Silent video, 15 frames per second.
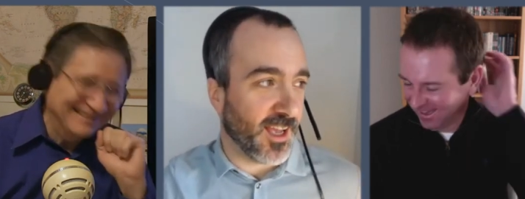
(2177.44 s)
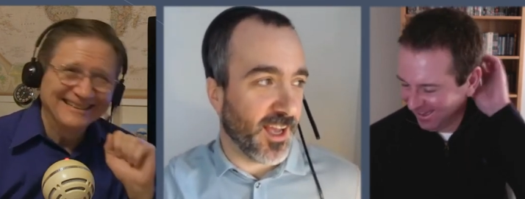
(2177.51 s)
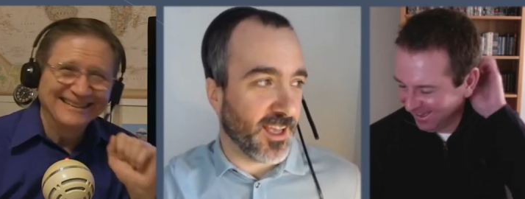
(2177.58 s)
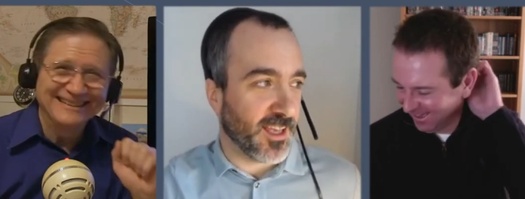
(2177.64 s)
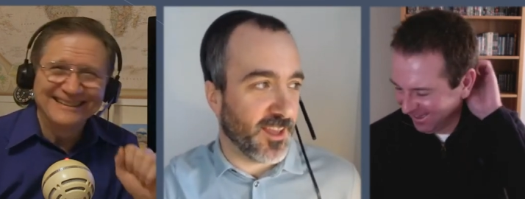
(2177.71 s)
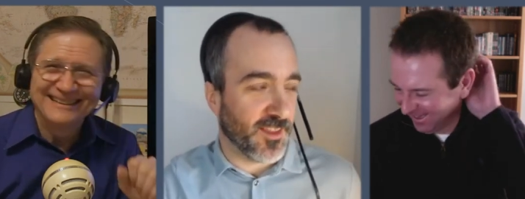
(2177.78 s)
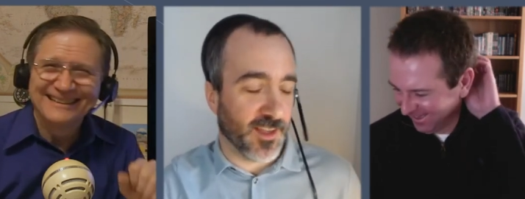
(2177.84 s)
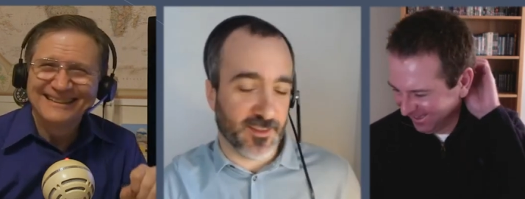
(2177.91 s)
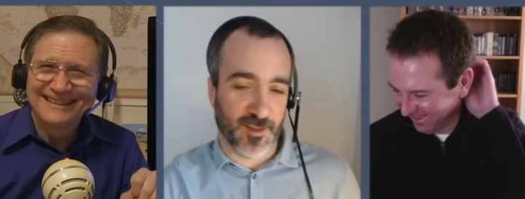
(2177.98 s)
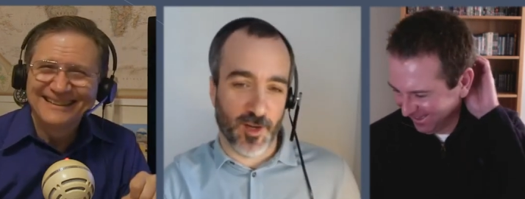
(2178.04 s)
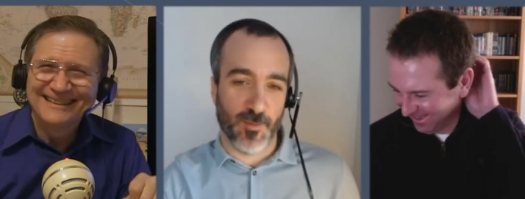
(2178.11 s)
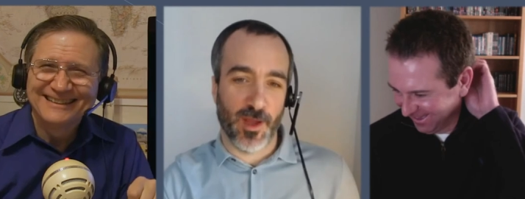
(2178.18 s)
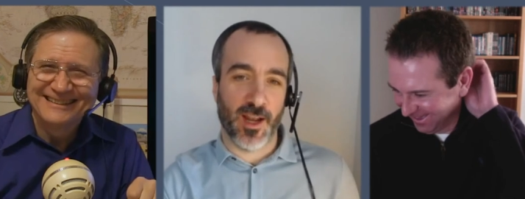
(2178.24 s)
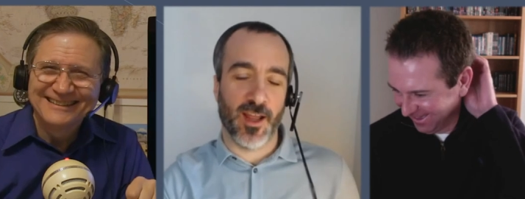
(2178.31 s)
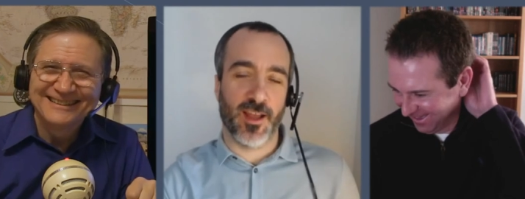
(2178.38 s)
Speaker 1: hate that
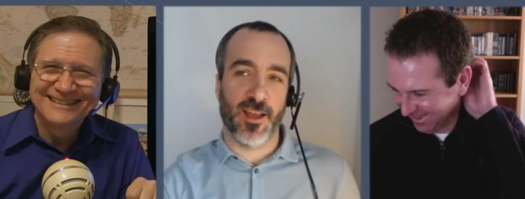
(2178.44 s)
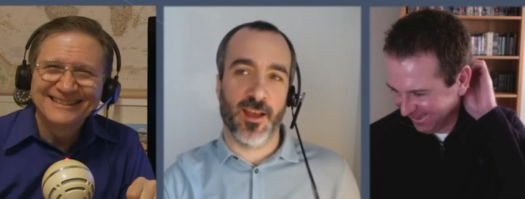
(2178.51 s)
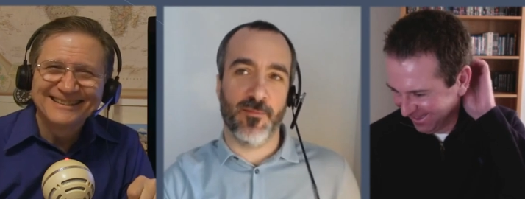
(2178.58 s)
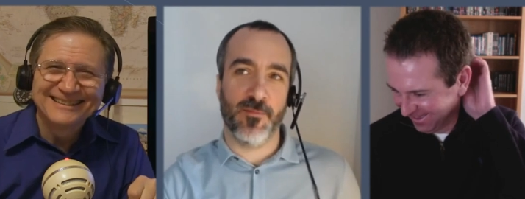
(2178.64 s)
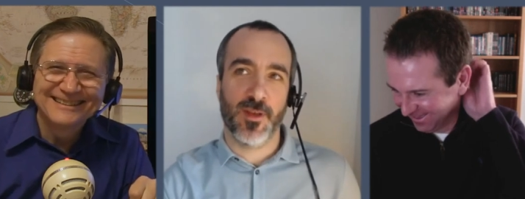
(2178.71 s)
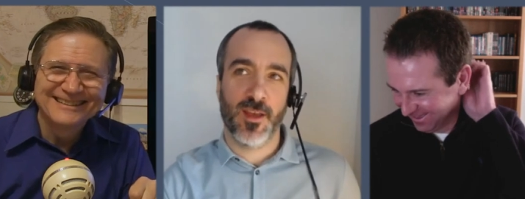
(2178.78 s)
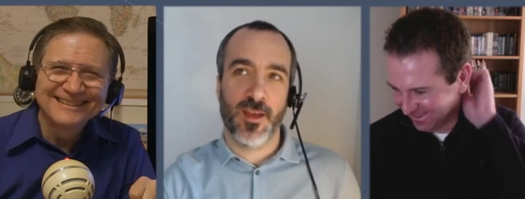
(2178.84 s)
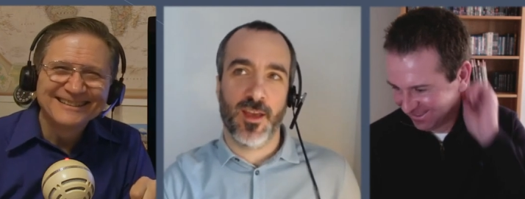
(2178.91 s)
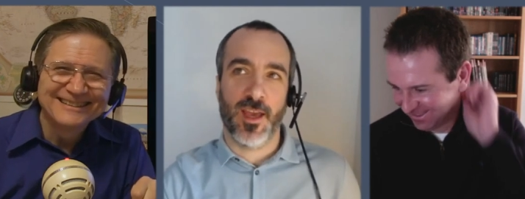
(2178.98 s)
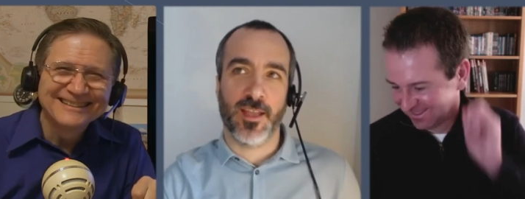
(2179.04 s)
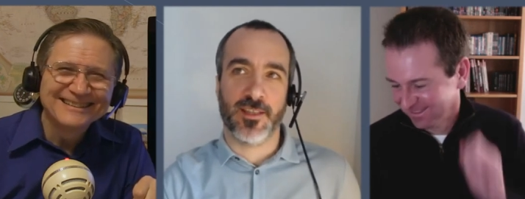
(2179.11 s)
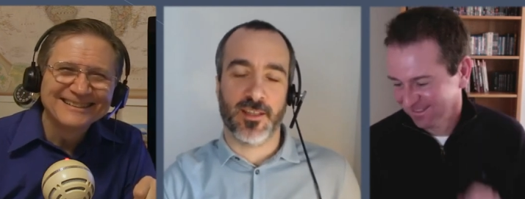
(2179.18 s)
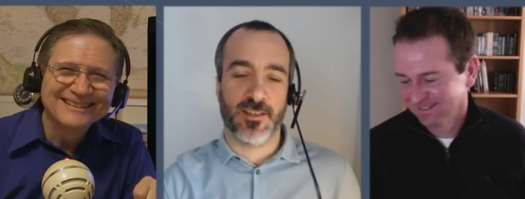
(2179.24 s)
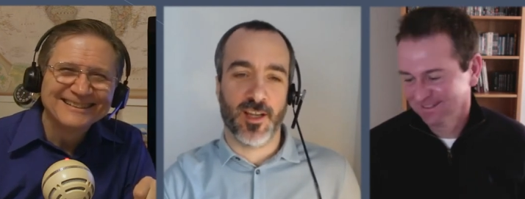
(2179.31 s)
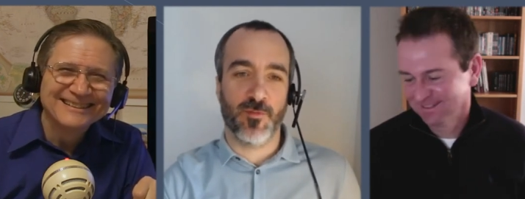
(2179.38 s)
term. And it's
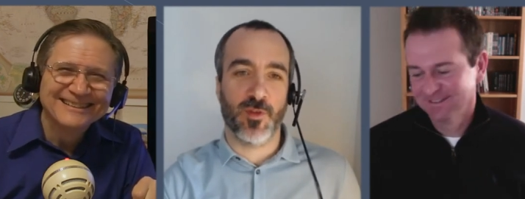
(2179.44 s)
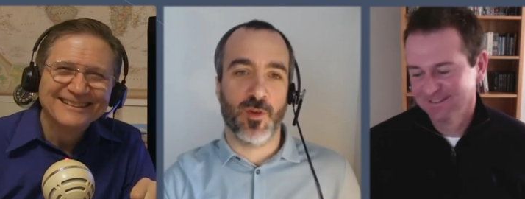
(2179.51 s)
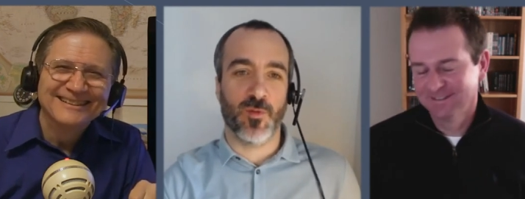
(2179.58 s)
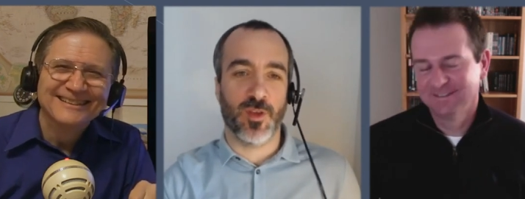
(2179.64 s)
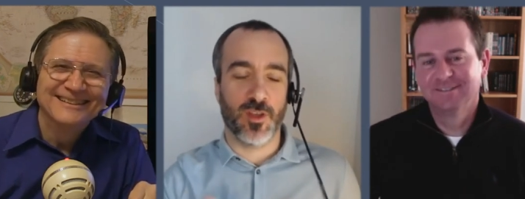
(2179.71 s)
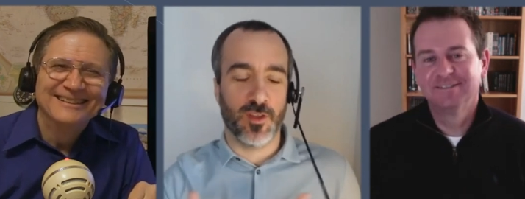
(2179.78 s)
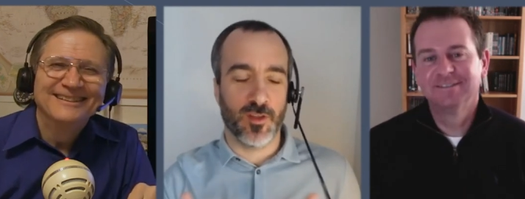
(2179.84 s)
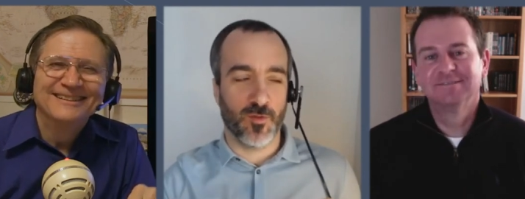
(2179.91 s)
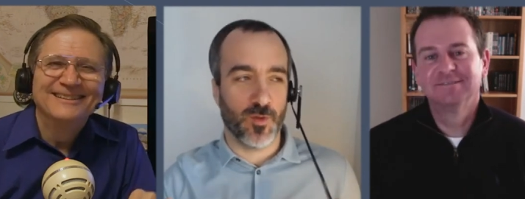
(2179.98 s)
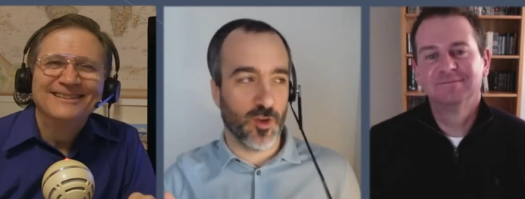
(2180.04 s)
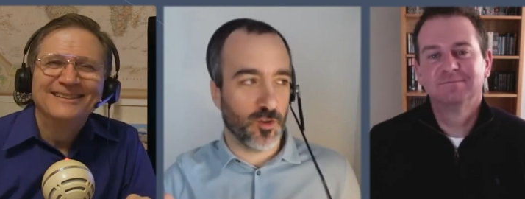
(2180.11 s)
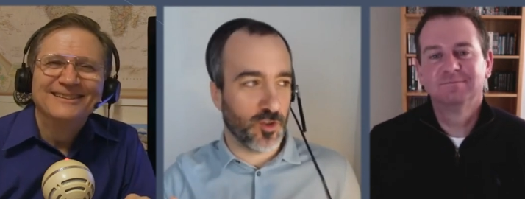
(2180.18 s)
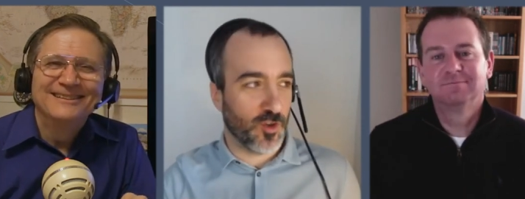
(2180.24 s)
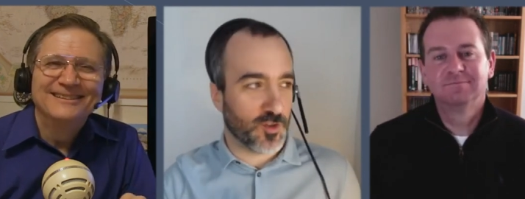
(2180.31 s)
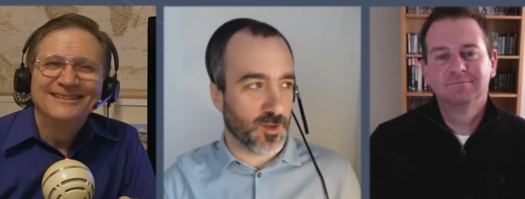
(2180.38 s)
a term that we
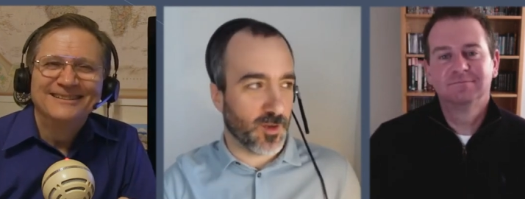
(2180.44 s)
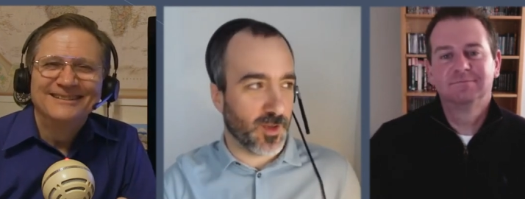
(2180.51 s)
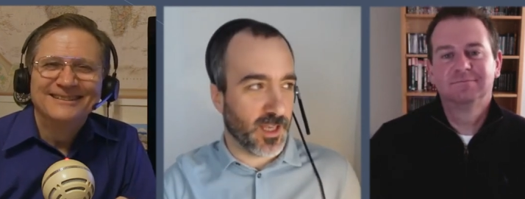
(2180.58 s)
all use.